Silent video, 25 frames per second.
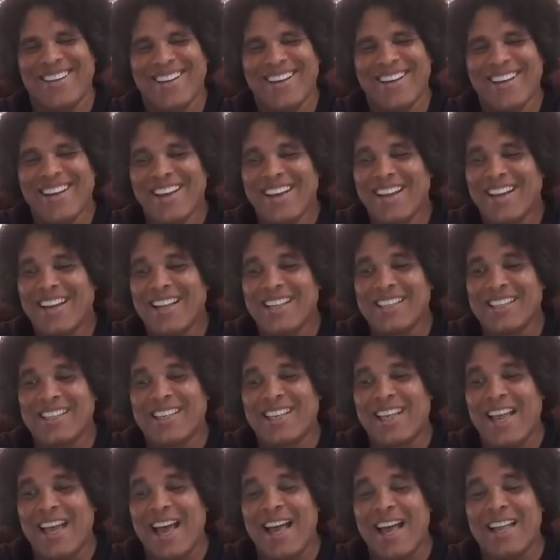This
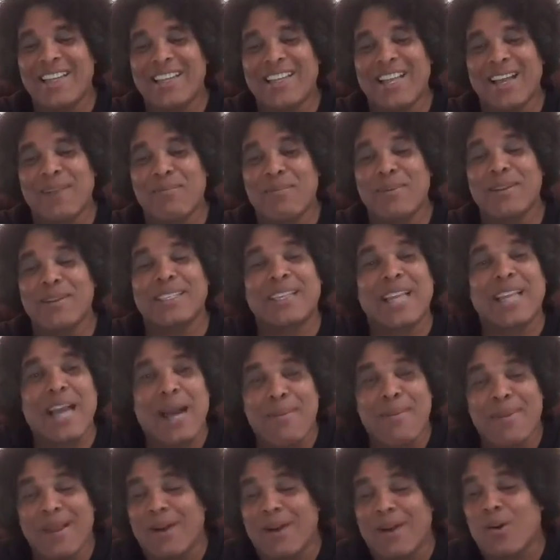can't take, this can't be
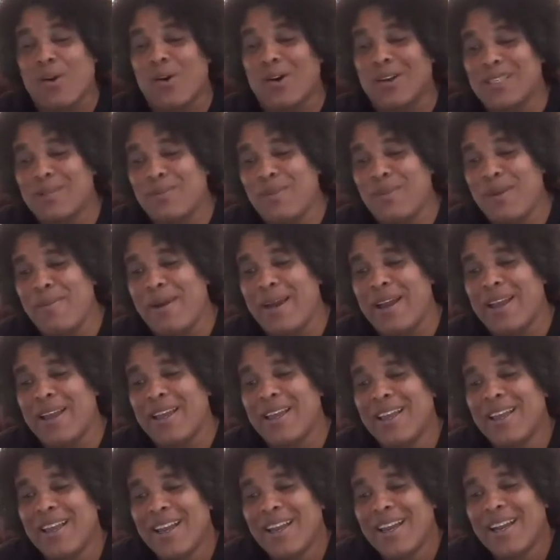a cost me by.
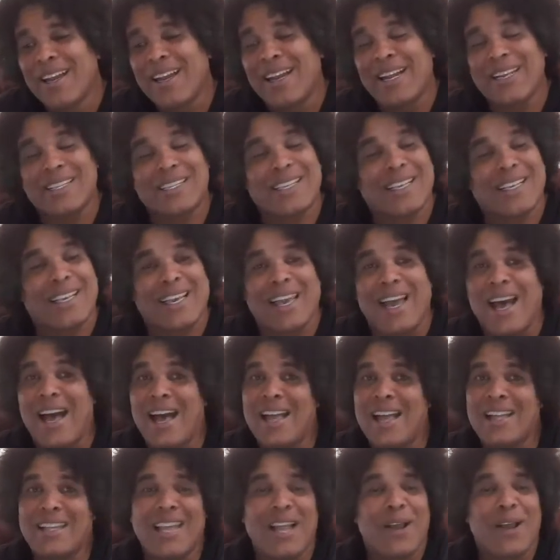This can't
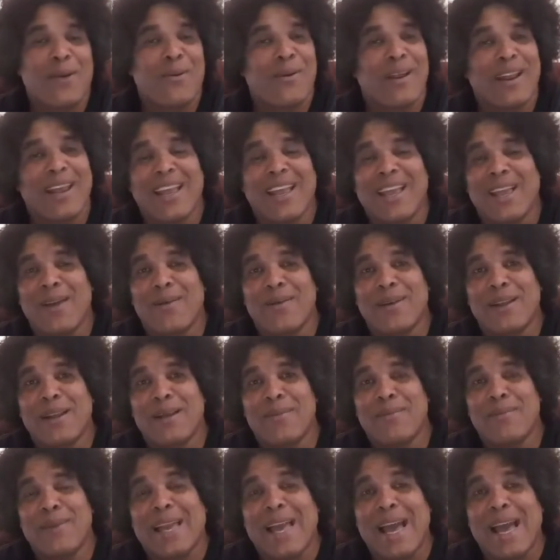take when I get with it
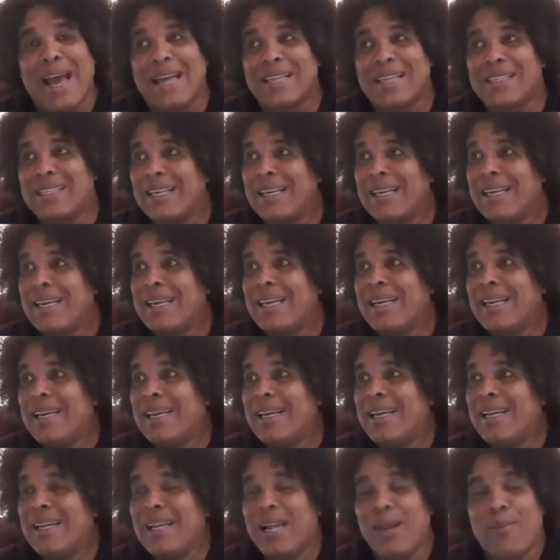because
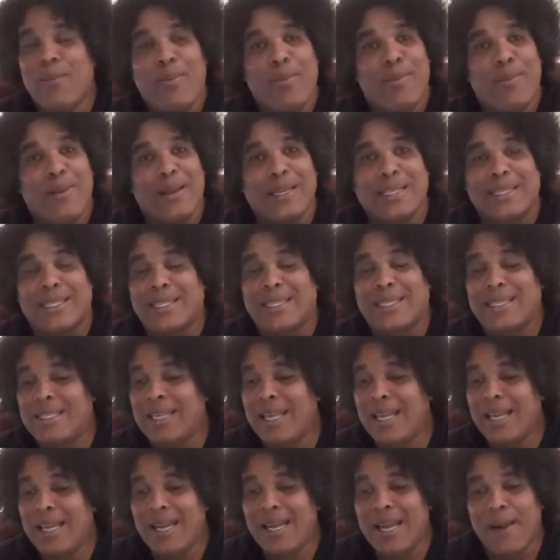the people
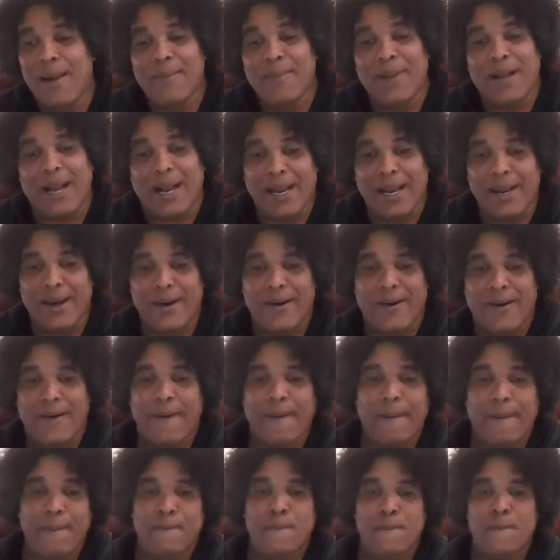see them clear.
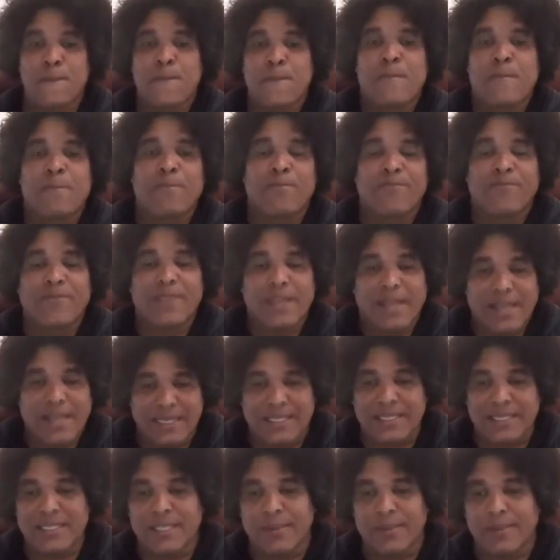Listen
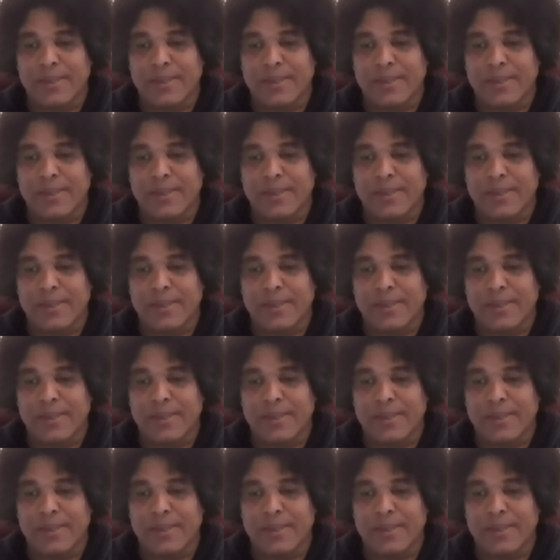to me.